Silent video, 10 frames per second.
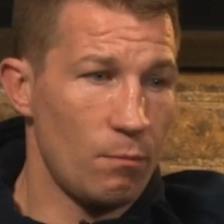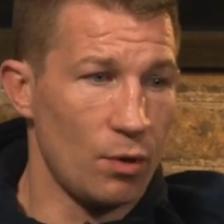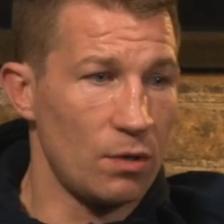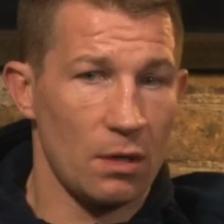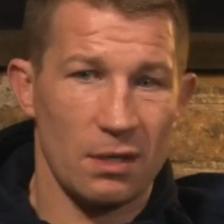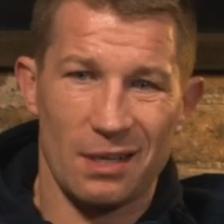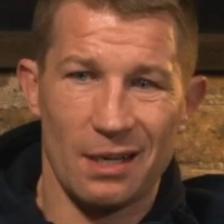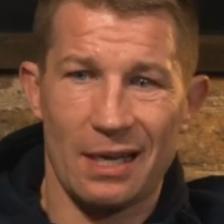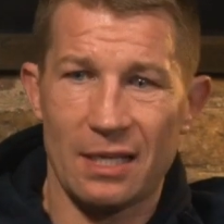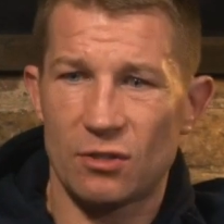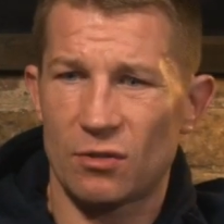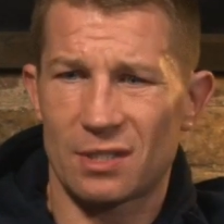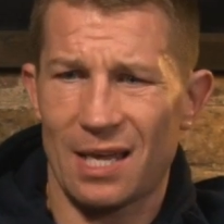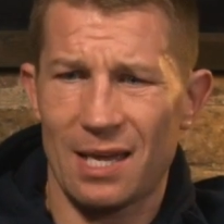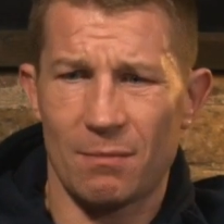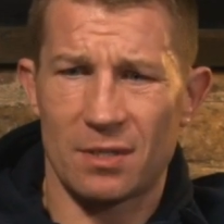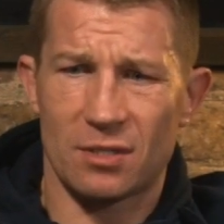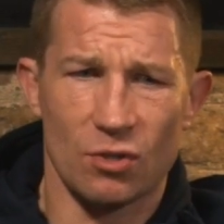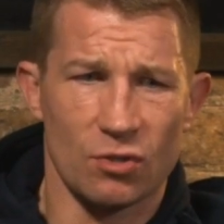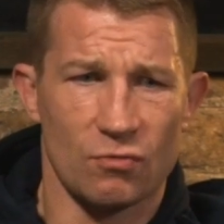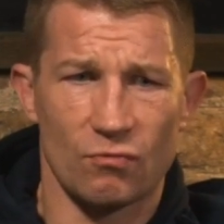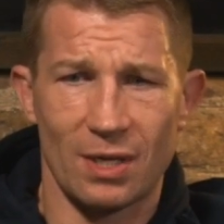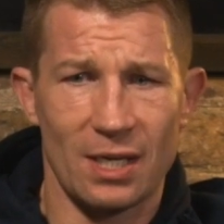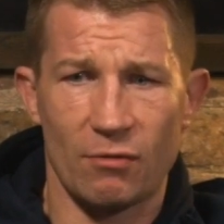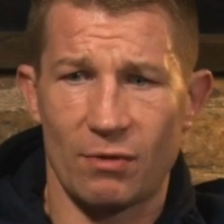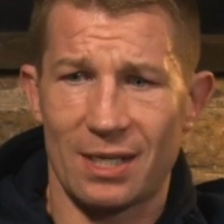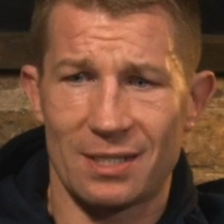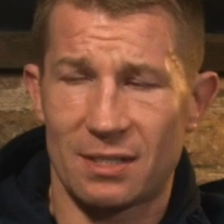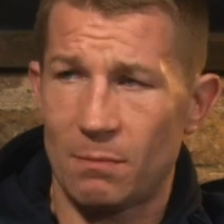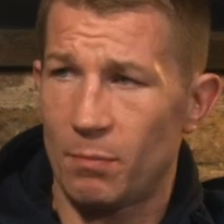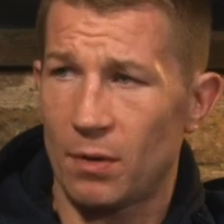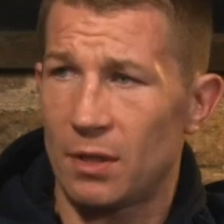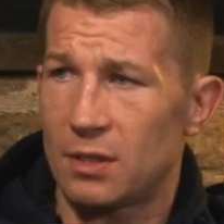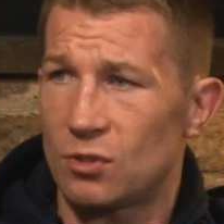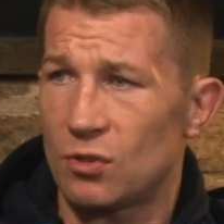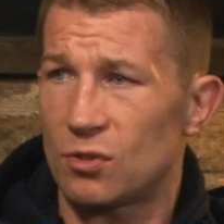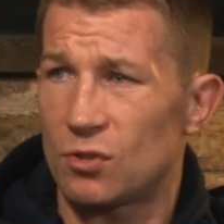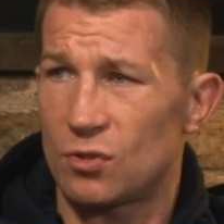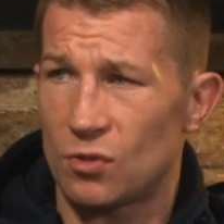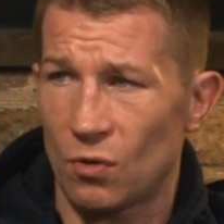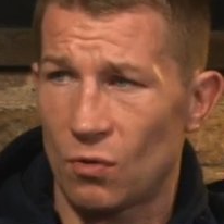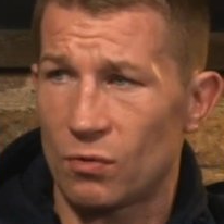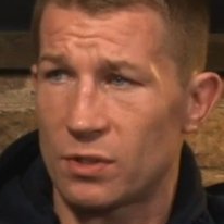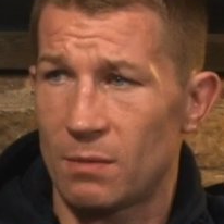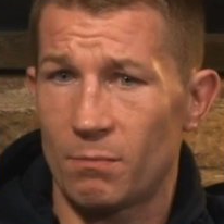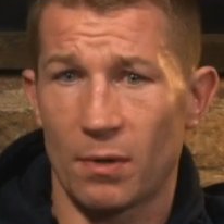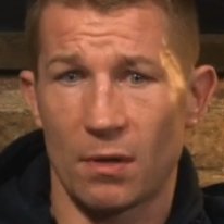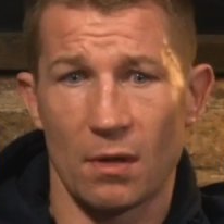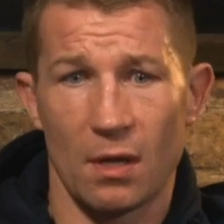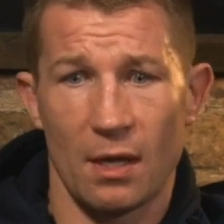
But Leinster's game is just really really simple. It's just so simple.